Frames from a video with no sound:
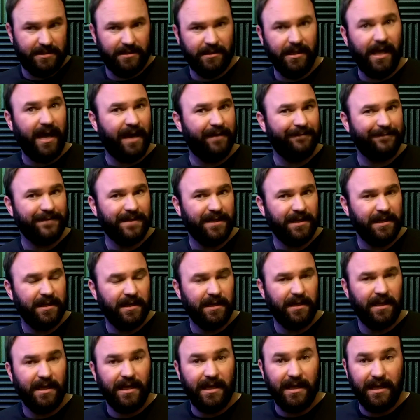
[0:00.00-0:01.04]
left
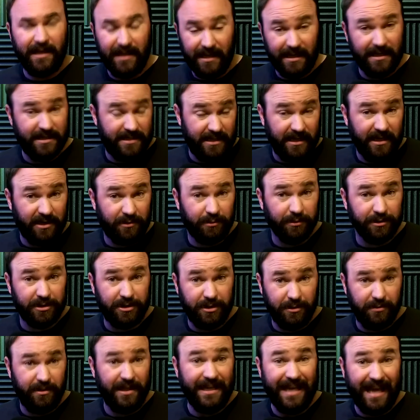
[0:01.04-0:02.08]
is equal
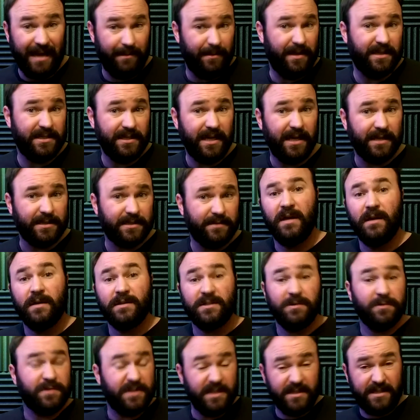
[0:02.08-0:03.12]
to the MSS.
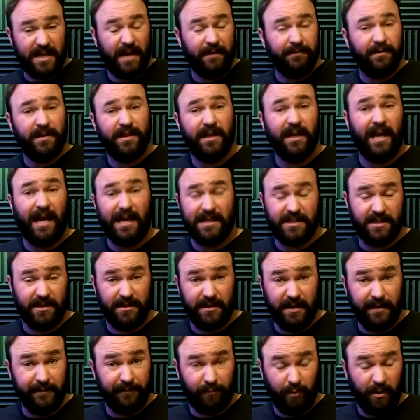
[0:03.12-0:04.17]
So since everything has to
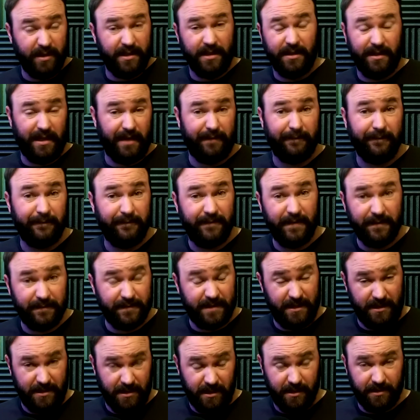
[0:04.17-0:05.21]
live within that
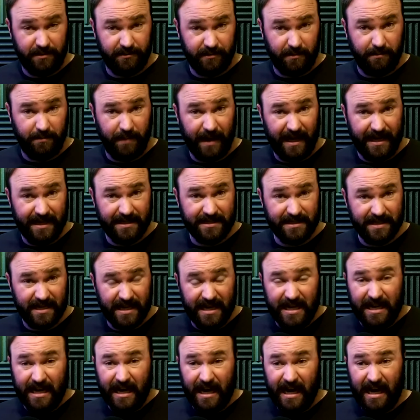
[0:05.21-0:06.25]
1500 bytes,
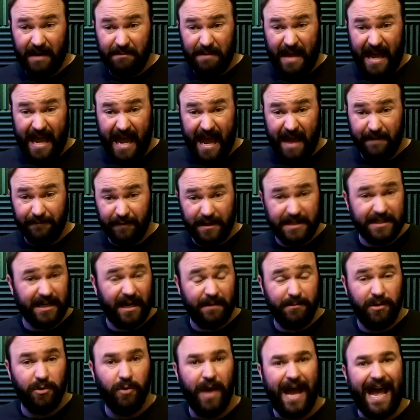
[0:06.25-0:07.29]
every
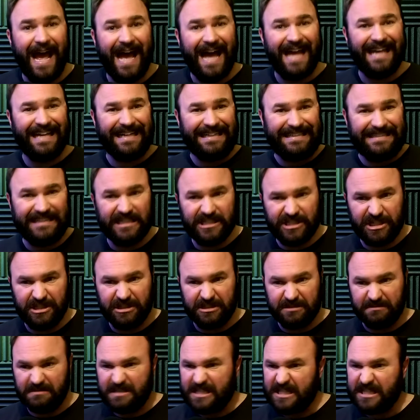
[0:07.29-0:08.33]
time you add
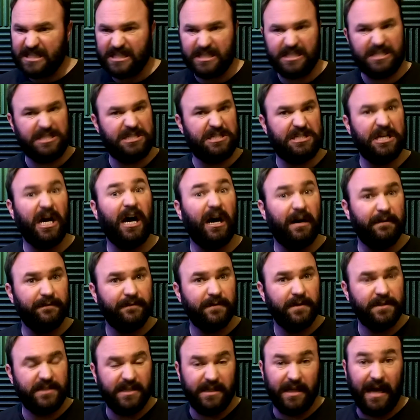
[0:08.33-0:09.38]
additional stuff
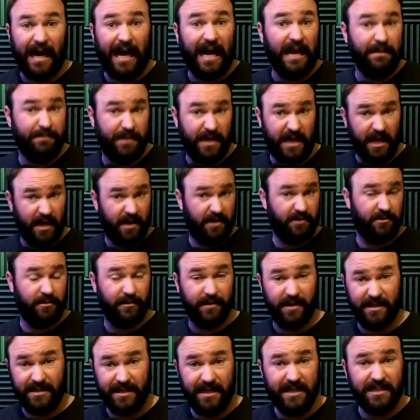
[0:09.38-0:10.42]
to the IP header
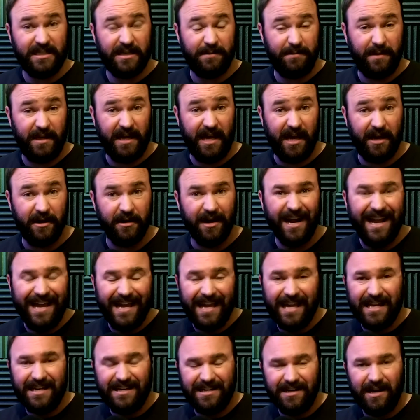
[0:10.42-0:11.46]
or the TCP header,
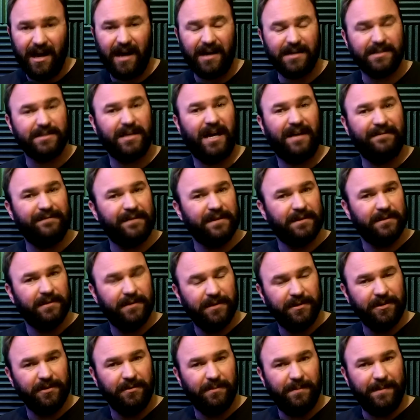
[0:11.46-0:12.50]
it knocks off a
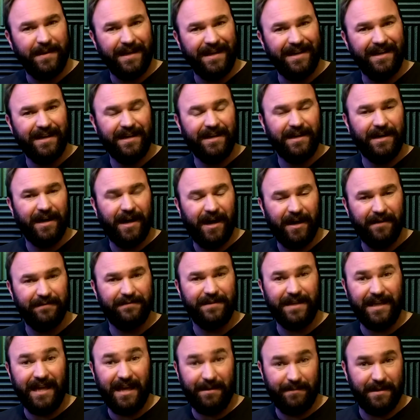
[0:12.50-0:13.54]
little bit of
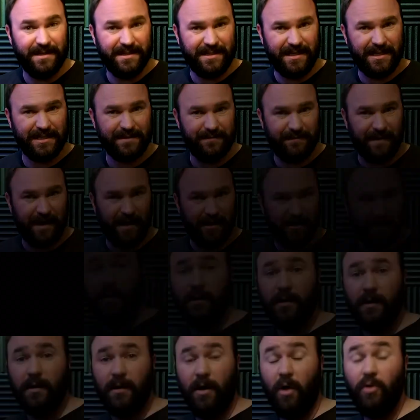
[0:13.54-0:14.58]
the MSS value.
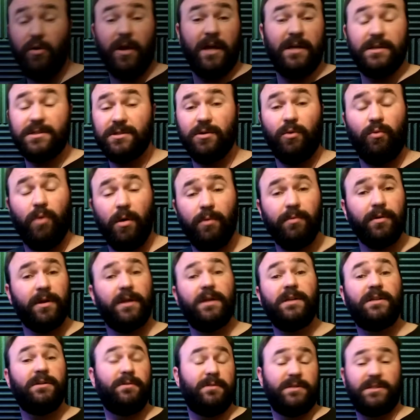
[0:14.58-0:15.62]
Okay, so what we're
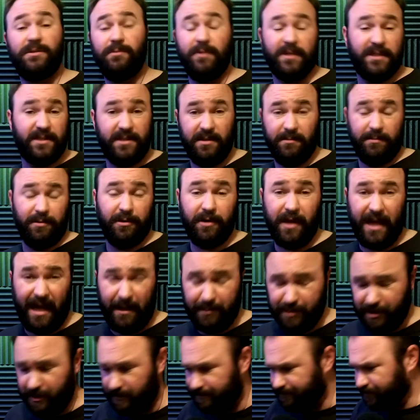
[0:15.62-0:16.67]
gonna do is do a simple
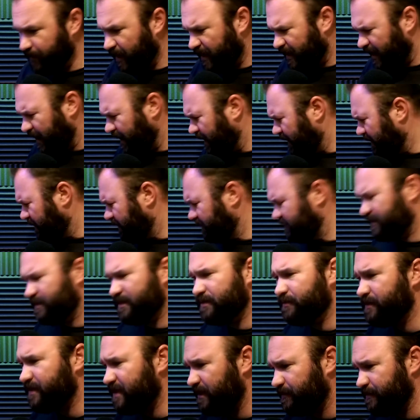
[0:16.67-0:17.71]
capture. And to
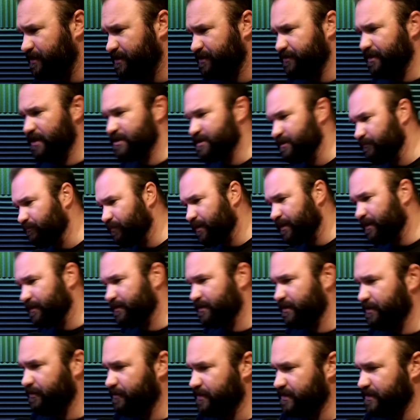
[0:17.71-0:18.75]
do a demonstration, what I'll do